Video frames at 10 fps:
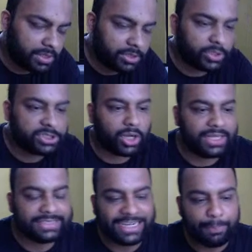So it's called
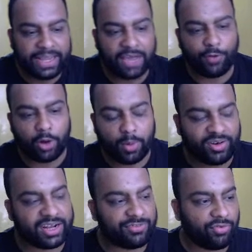the ZPK form of a
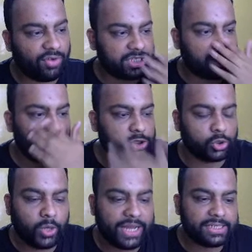transfer function, also
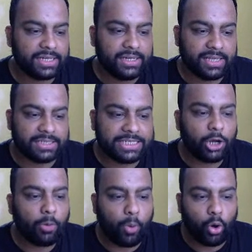known as the
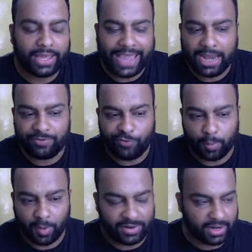zero pole gain
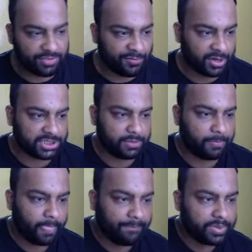form of a transfer function.
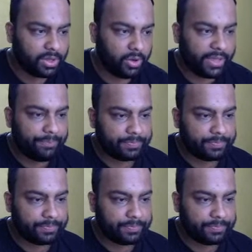Okay.